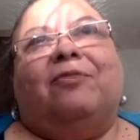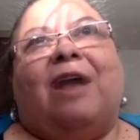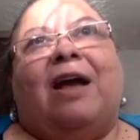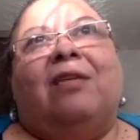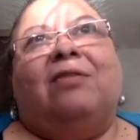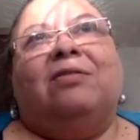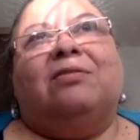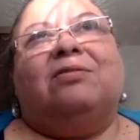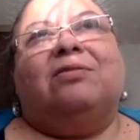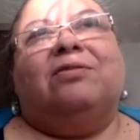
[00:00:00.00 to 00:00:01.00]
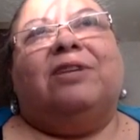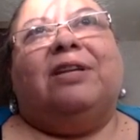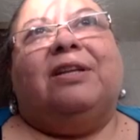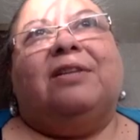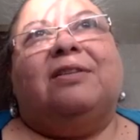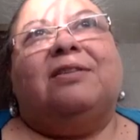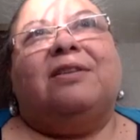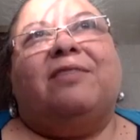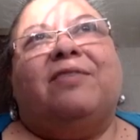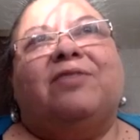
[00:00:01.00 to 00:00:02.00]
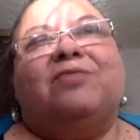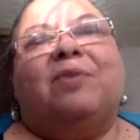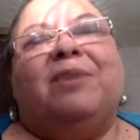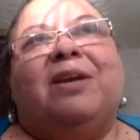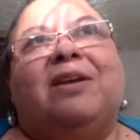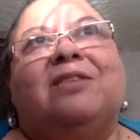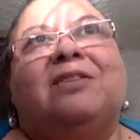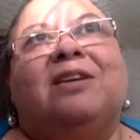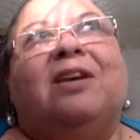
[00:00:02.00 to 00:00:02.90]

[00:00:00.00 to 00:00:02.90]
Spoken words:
adults learning this stuff as well, because